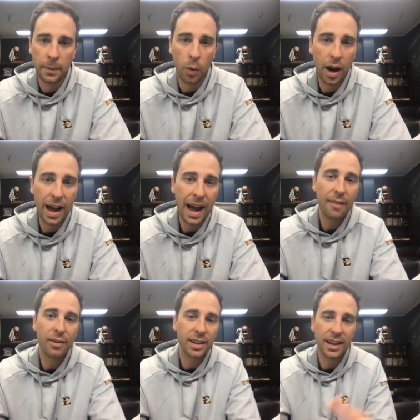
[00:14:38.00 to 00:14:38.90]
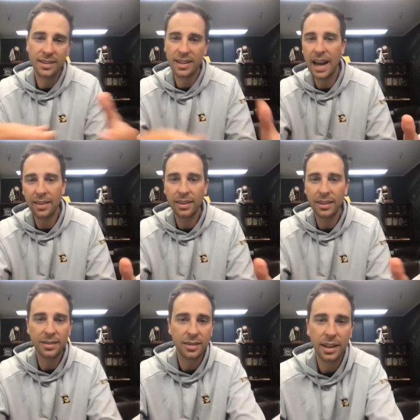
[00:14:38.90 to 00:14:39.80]
while I haven't yet sat in
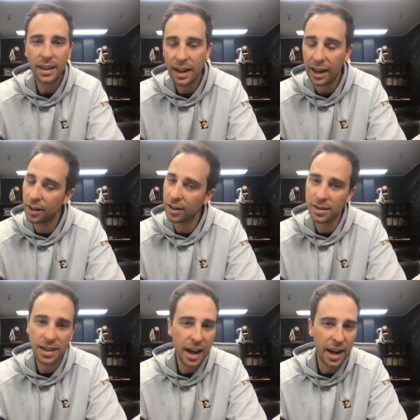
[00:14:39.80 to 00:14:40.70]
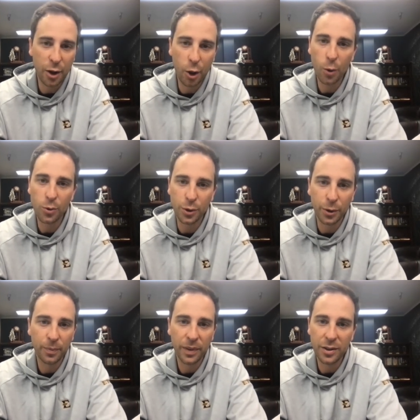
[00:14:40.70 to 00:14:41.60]
this seat, I couldn't have sat any
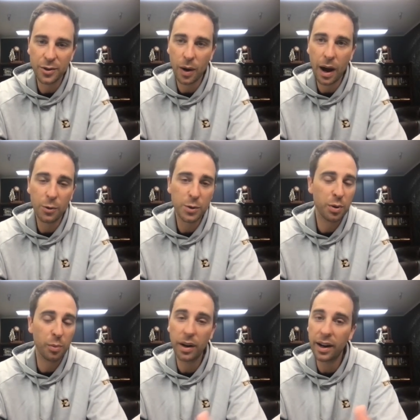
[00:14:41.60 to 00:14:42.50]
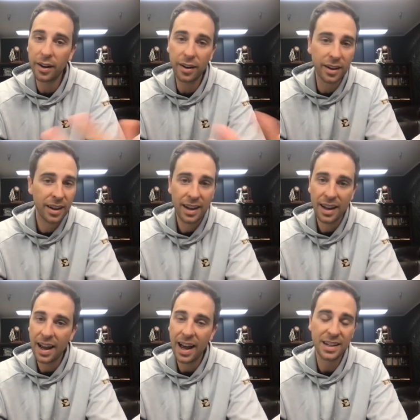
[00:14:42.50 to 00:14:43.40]
closer. And so I was prepared
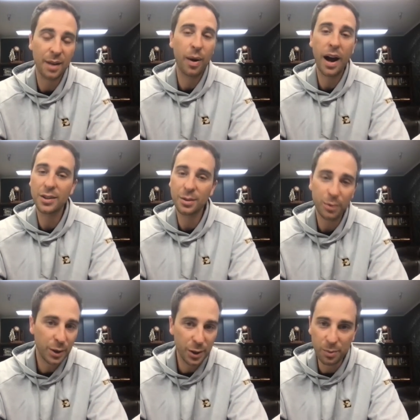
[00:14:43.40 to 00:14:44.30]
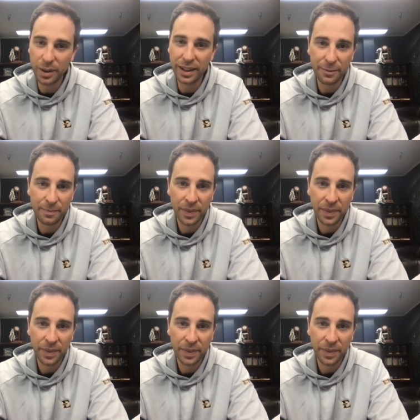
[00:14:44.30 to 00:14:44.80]
as I possibly could be.